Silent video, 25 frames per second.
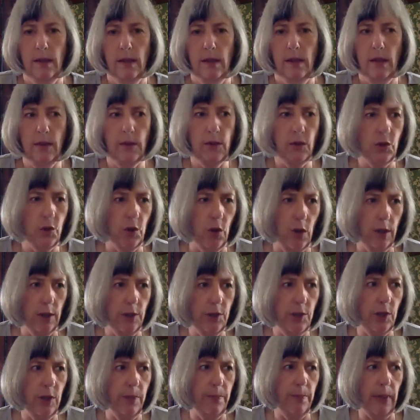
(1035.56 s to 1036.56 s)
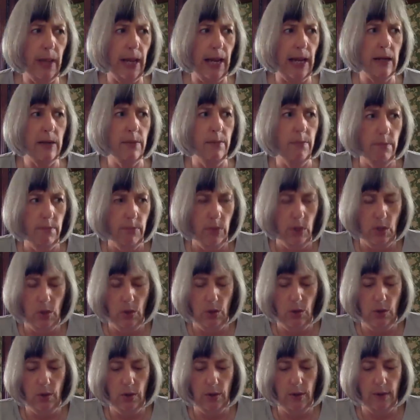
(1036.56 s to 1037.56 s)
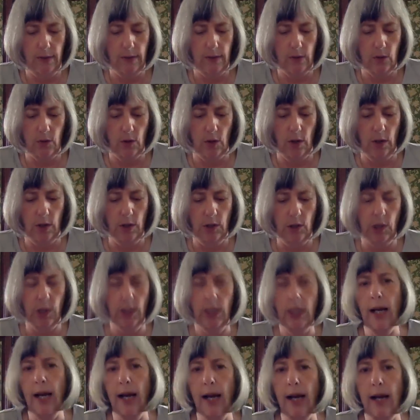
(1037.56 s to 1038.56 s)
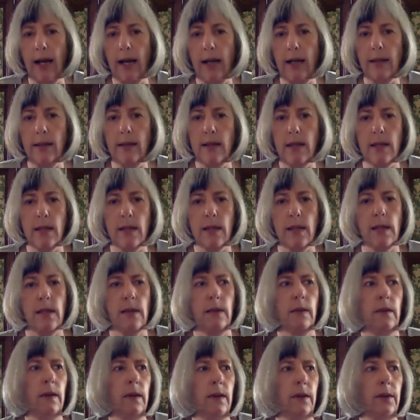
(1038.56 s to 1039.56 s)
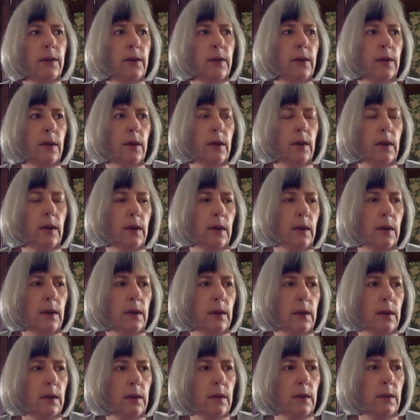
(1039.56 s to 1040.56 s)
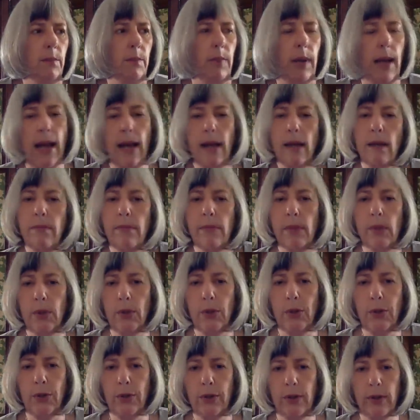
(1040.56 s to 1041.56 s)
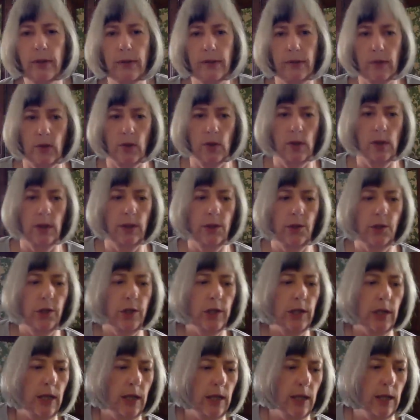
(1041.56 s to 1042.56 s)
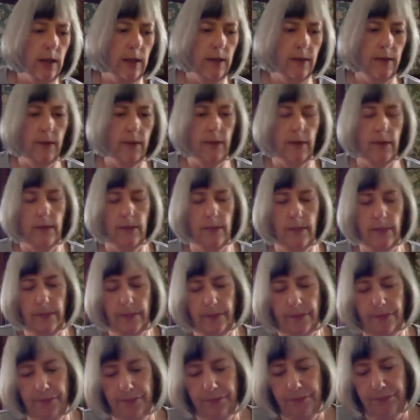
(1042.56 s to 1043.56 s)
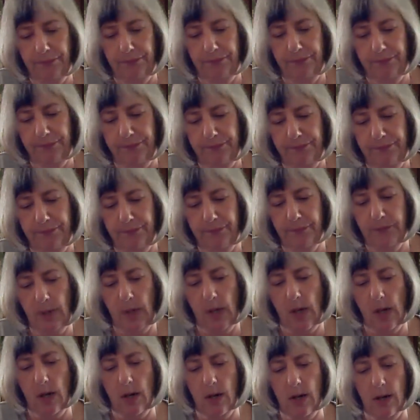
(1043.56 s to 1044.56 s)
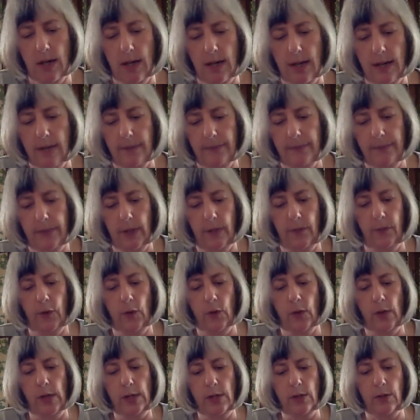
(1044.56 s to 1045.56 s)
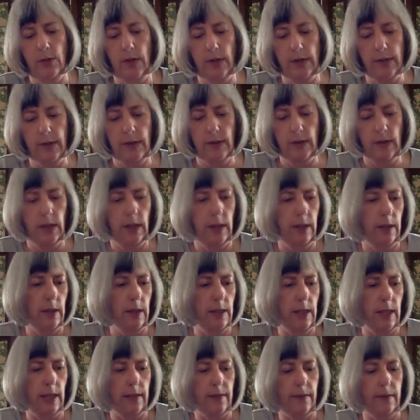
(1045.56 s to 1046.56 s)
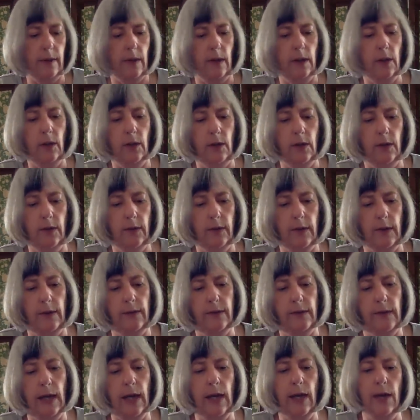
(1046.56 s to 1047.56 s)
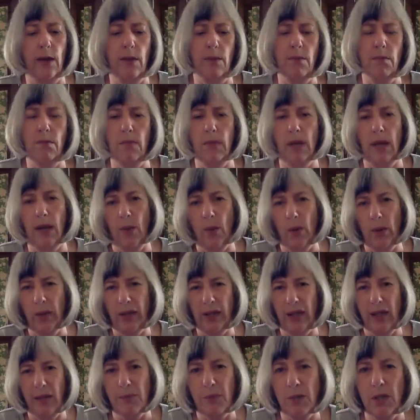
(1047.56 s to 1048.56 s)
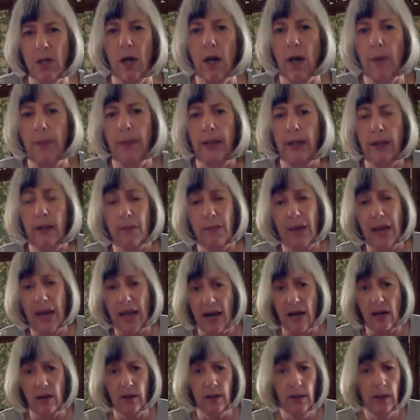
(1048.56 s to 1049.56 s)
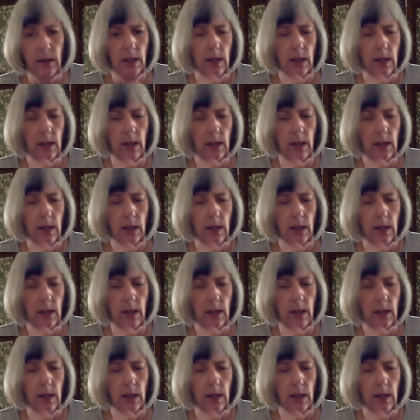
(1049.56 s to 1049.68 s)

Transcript: astrology, black moon astrology cards. Black moon astrology cards. All right. If you're interested in the decks I use, I say them. I don't want to keep typing them out.